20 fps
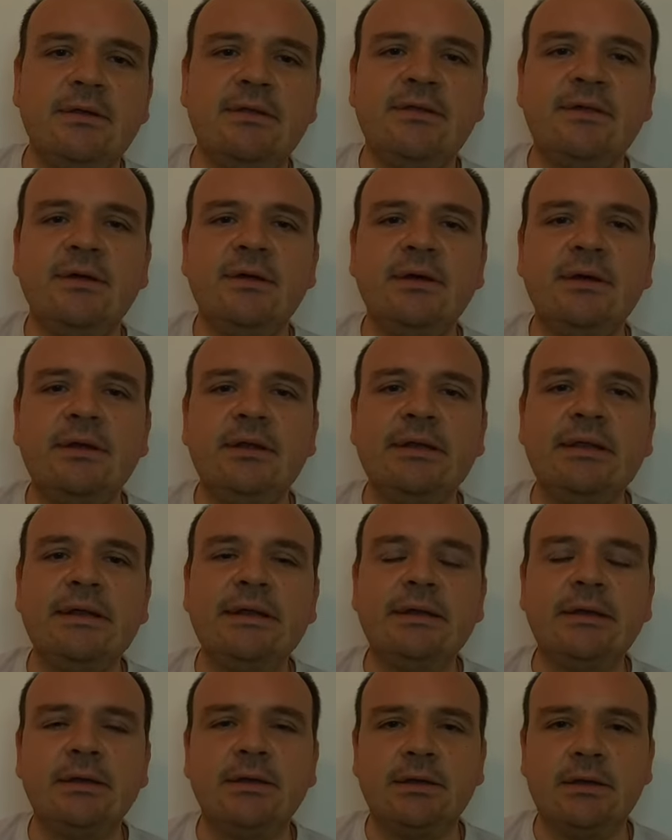the
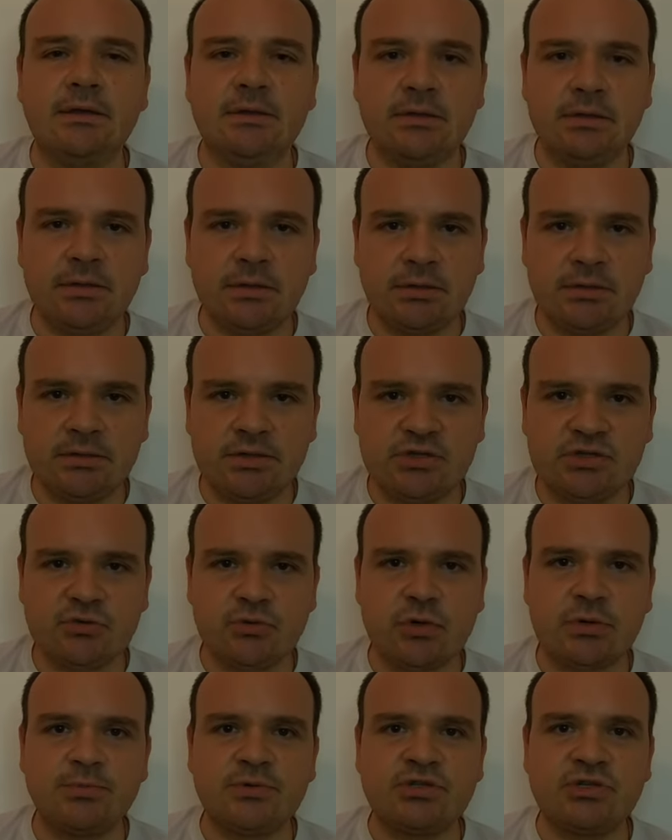link in the
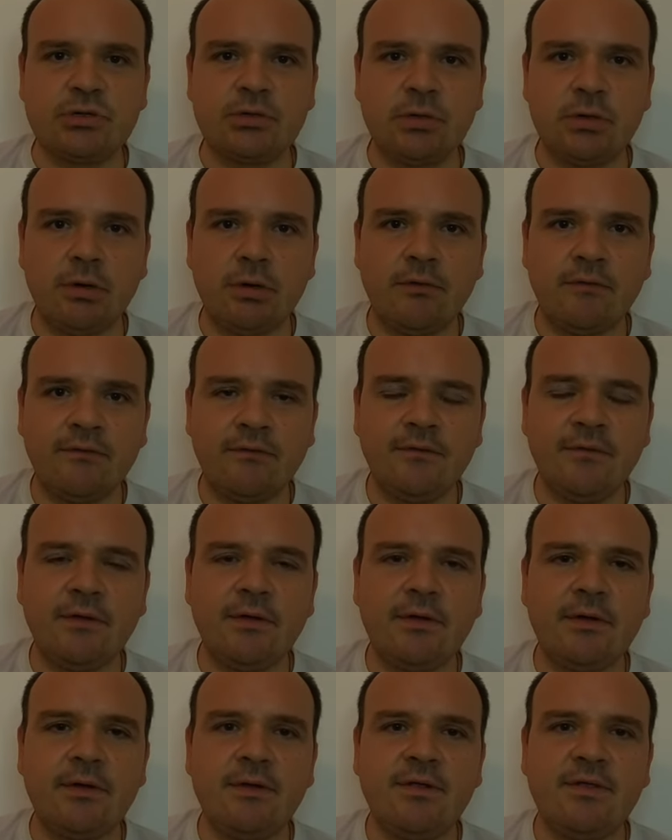description of
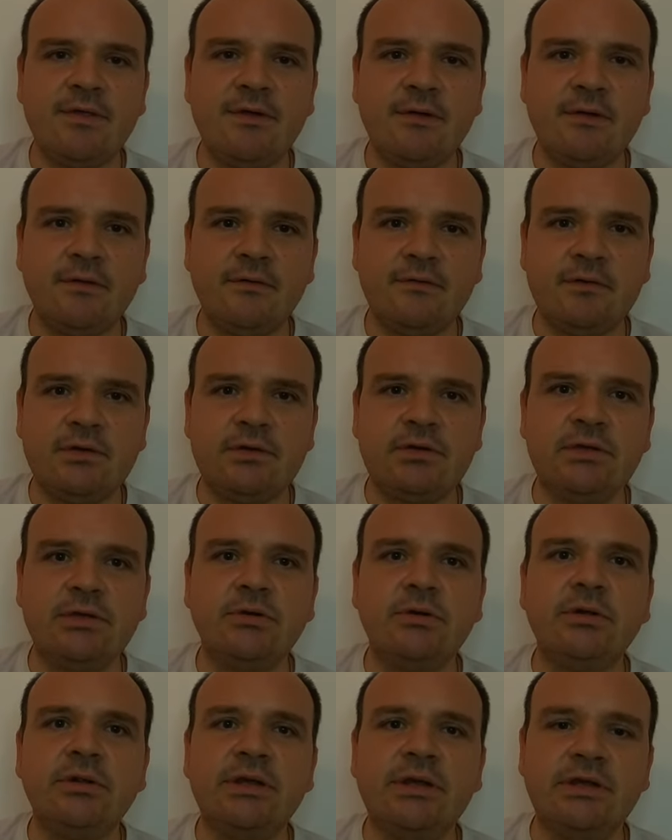uh, the
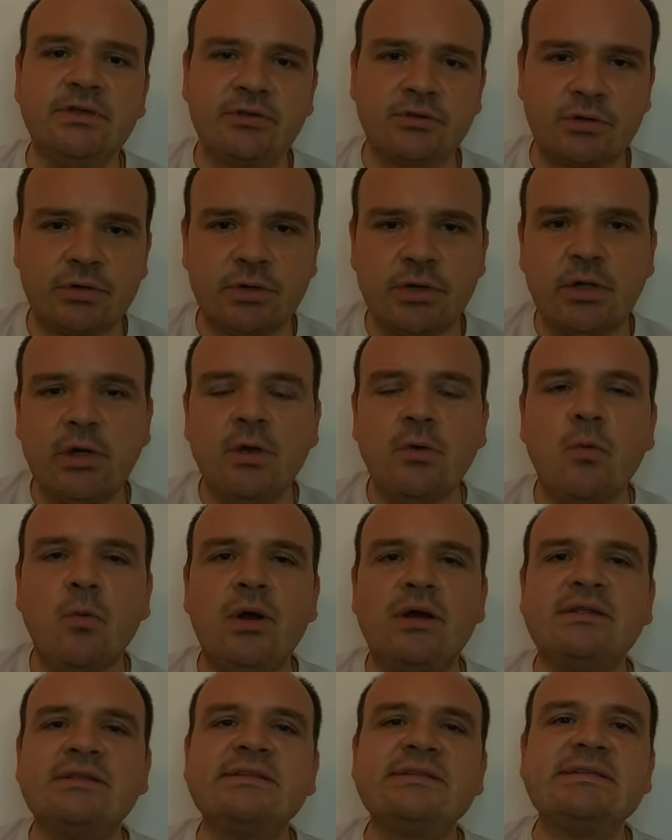video later
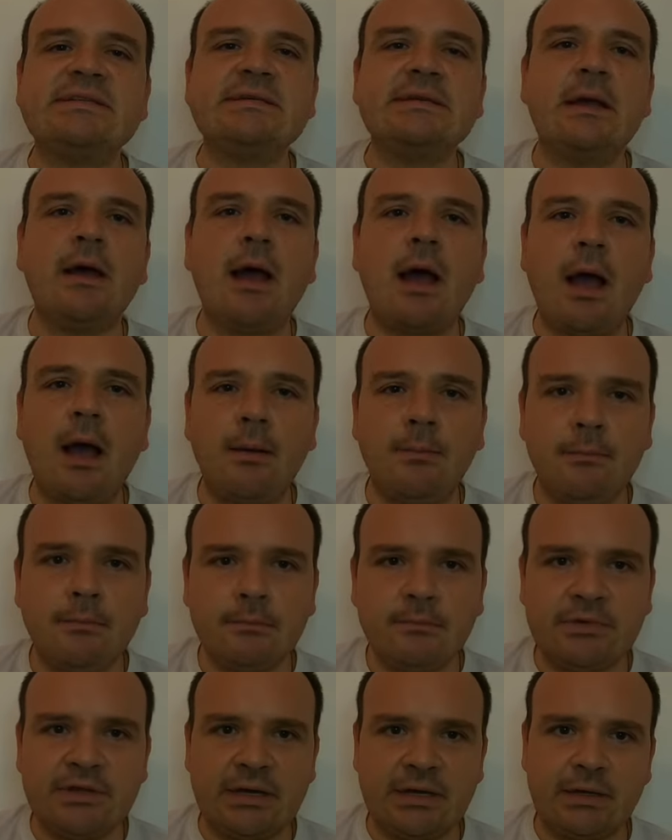once
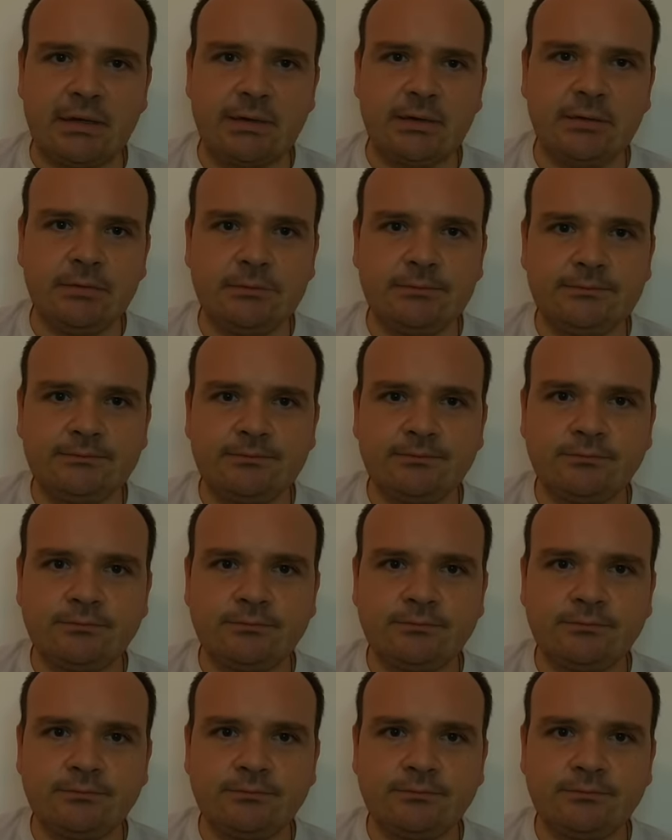I'm done